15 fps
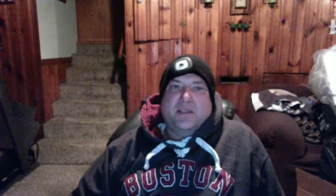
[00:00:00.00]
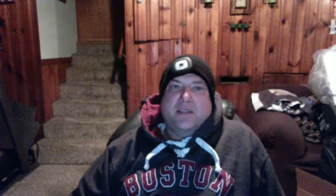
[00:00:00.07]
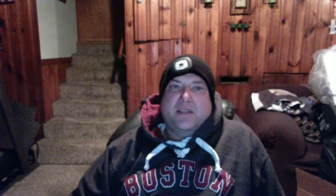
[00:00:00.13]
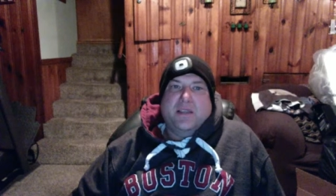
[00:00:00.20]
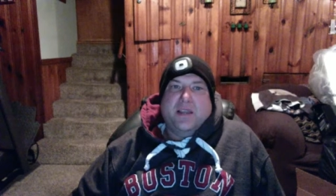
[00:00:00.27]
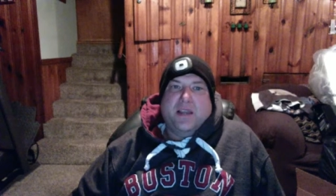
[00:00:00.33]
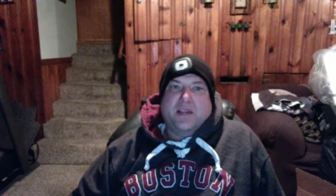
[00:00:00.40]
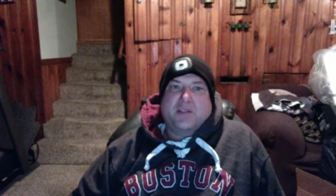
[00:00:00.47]

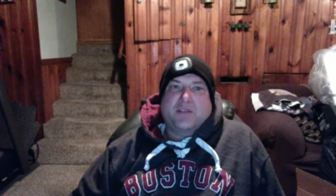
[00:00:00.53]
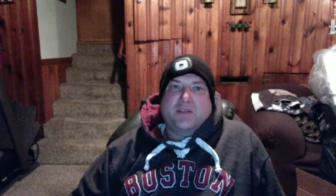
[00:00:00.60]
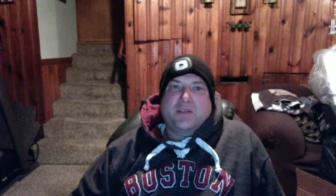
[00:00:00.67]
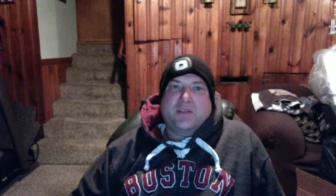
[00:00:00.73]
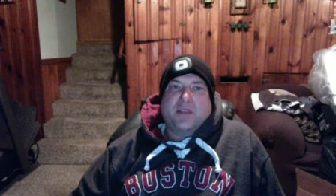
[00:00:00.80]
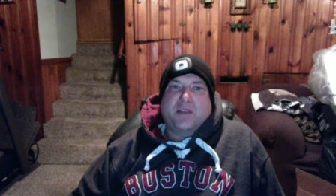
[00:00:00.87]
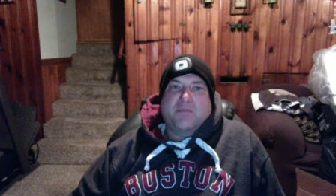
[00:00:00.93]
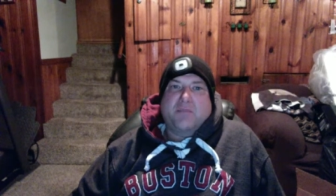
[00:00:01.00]
he actually
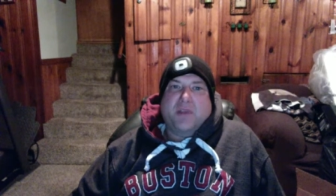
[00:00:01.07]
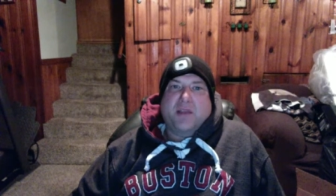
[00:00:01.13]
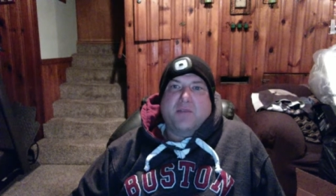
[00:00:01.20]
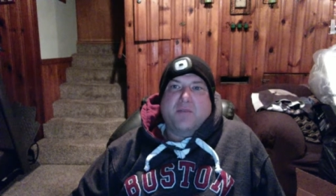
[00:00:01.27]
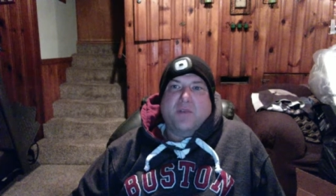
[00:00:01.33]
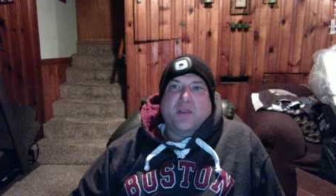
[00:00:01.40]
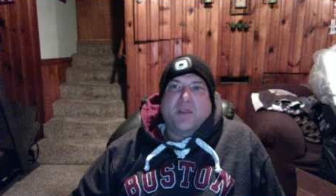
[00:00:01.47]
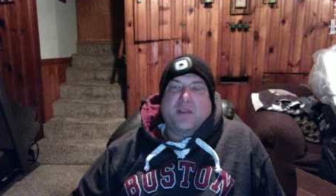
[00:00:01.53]
is heading my
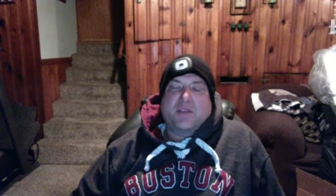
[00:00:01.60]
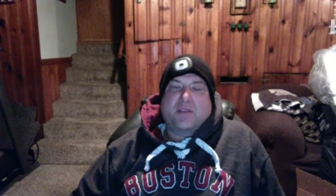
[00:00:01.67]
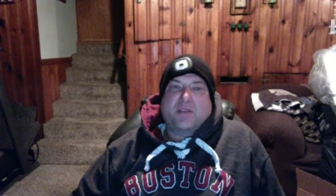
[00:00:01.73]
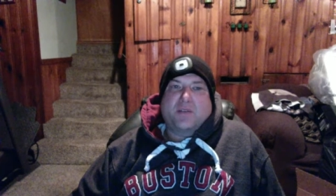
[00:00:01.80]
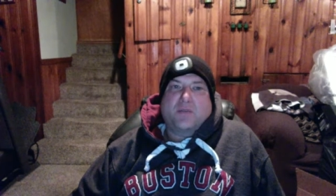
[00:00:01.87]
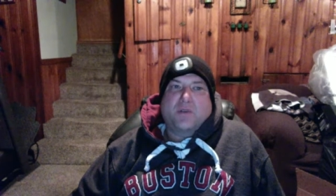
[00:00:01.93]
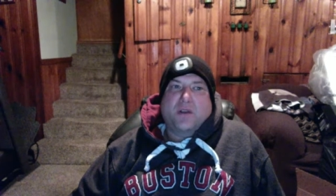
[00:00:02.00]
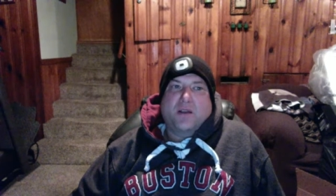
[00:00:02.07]
way.
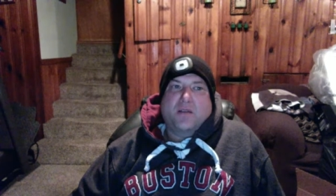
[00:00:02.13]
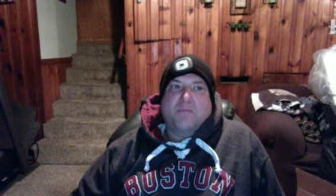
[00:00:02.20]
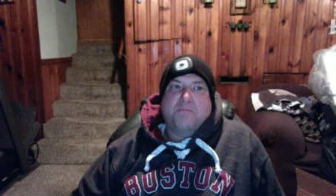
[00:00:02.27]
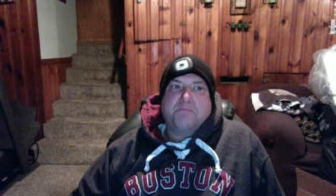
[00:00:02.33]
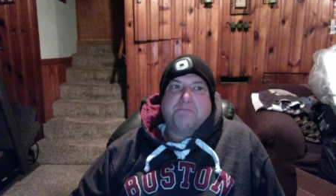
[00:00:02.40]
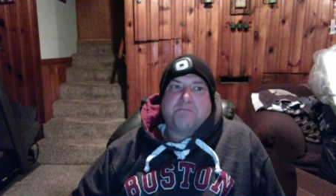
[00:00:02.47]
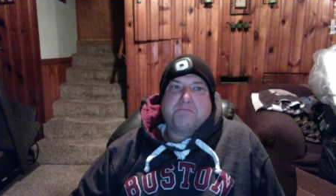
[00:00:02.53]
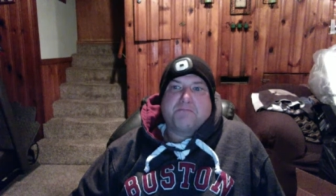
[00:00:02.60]
So I'm
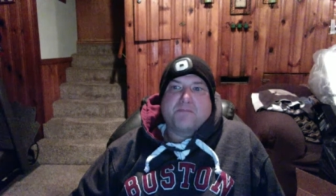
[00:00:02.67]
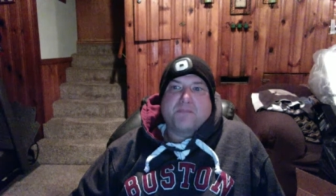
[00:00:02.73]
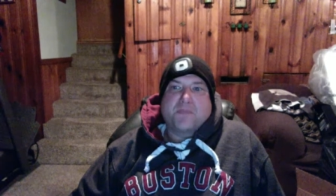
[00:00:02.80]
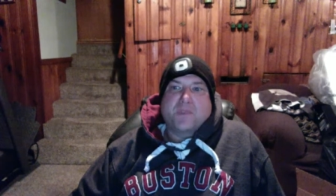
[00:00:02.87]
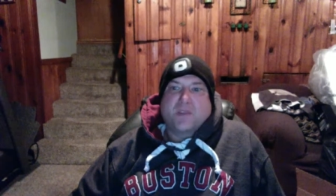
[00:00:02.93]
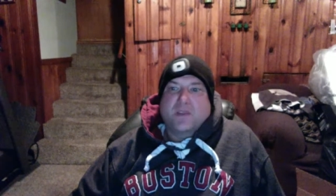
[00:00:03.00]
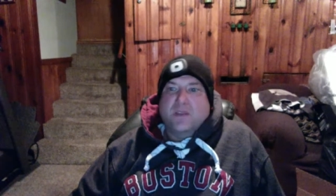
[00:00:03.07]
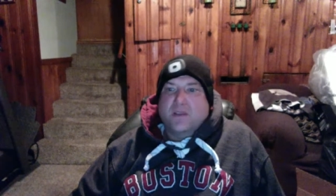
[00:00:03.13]

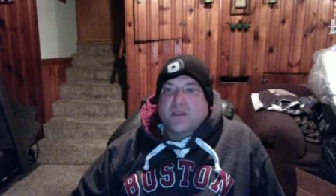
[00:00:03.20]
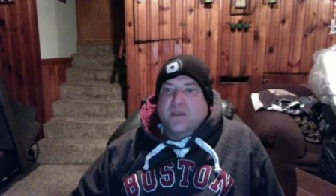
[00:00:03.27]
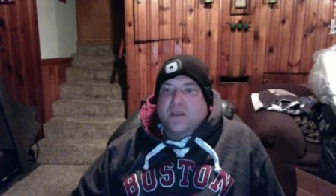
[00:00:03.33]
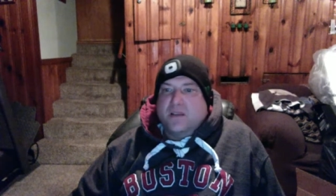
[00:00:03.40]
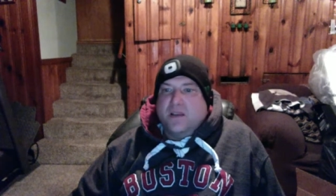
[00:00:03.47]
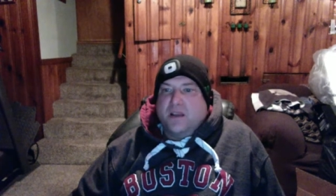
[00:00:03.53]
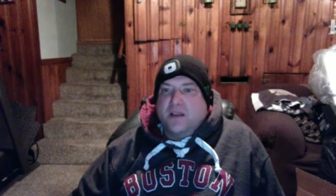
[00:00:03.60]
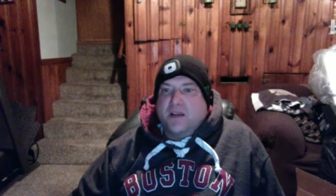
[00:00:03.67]

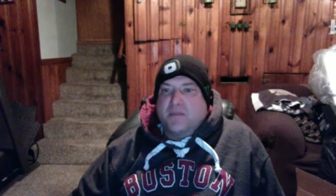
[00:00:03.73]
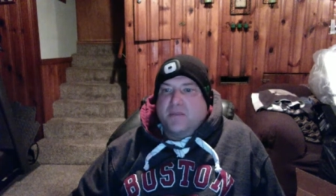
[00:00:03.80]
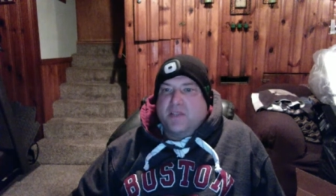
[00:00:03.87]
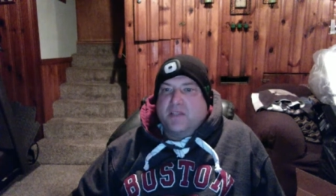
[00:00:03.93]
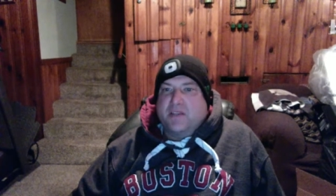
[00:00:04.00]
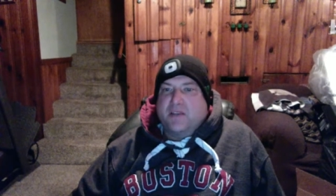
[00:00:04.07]
gonna be